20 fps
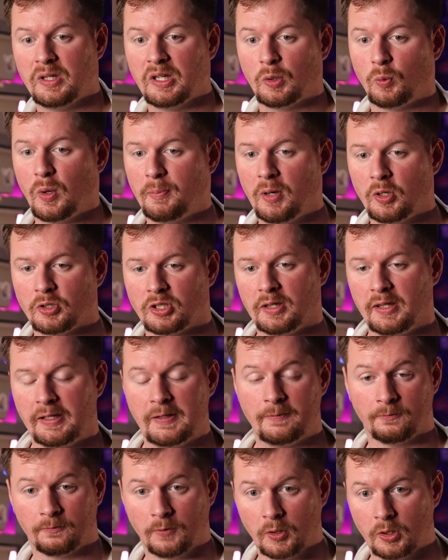week we posted the
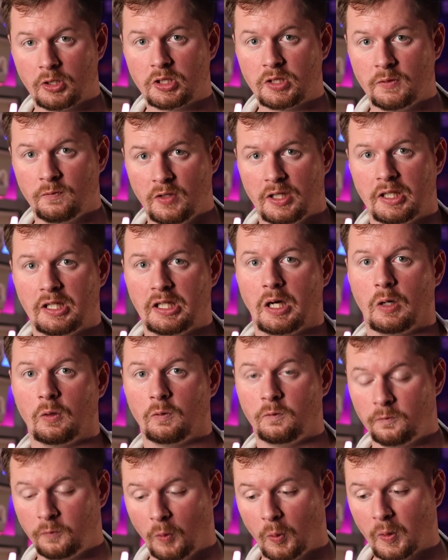first video
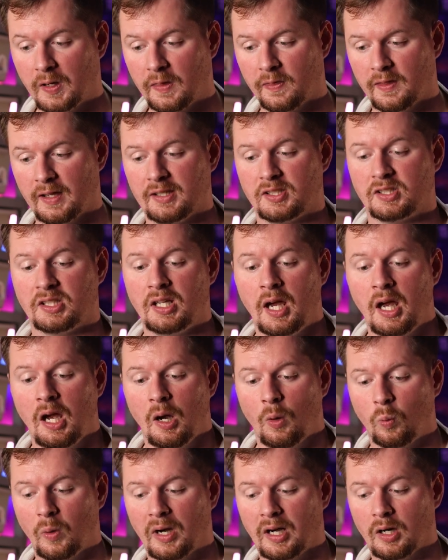for this,
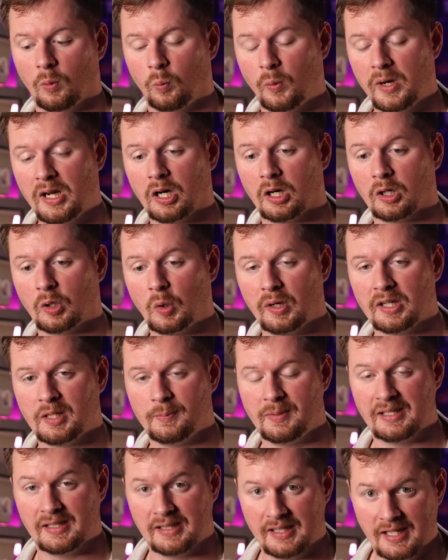where we are going to
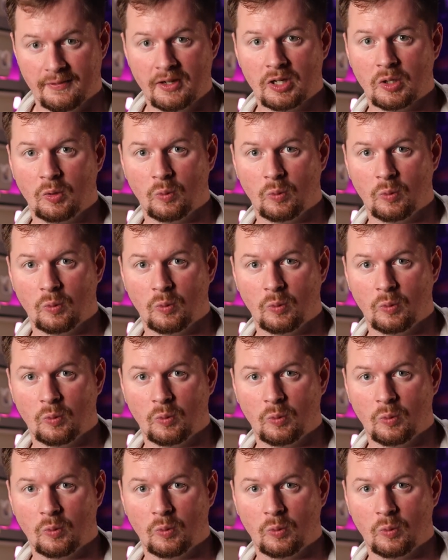be giving